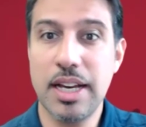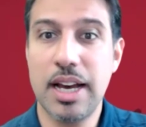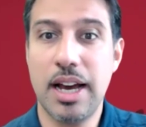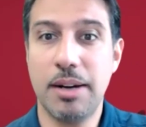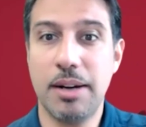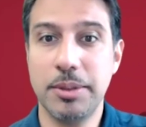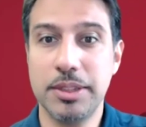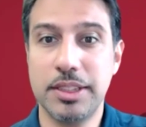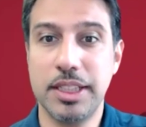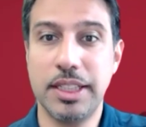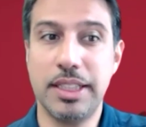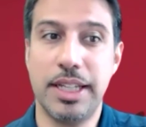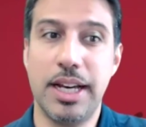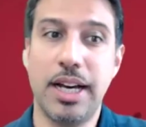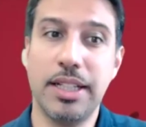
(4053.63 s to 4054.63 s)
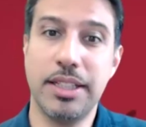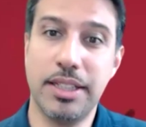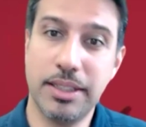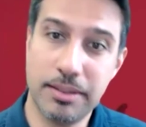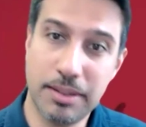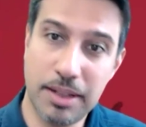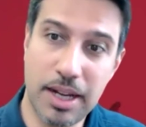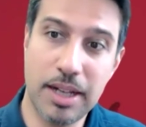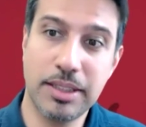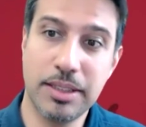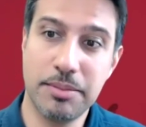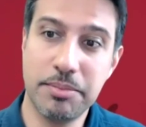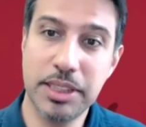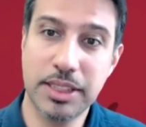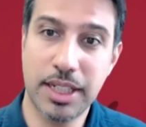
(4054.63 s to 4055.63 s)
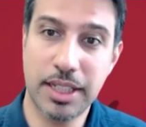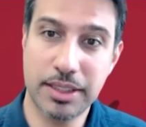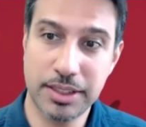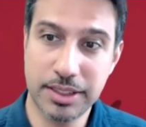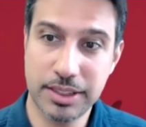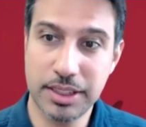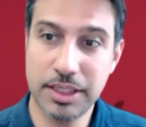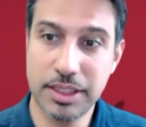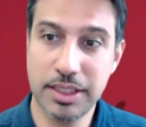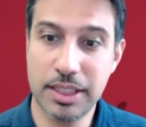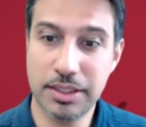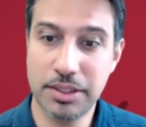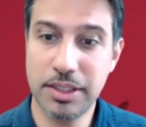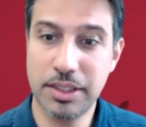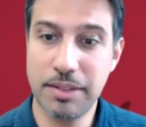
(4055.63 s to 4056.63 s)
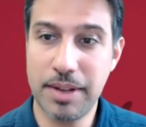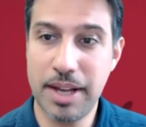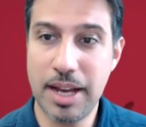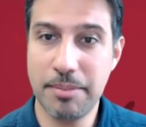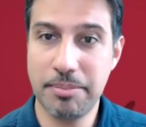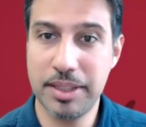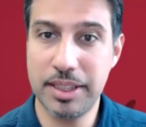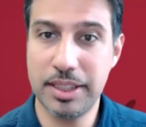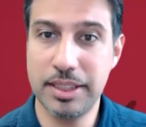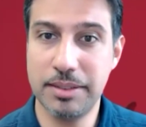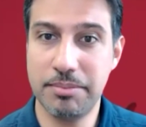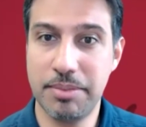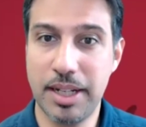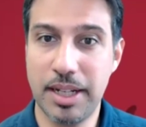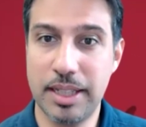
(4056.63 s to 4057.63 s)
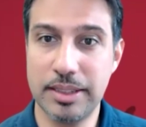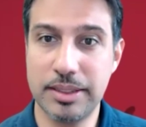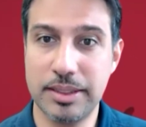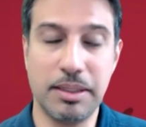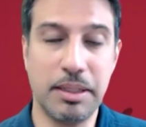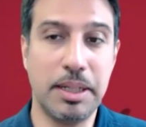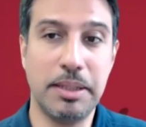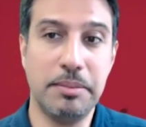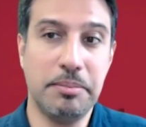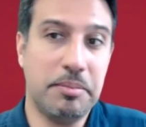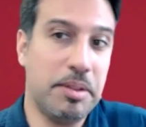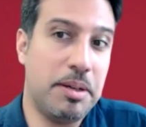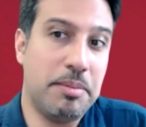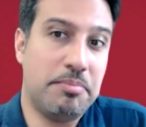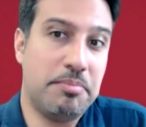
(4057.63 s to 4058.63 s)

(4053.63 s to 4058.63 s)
I would say the other mischaracterization that could have happening in the past and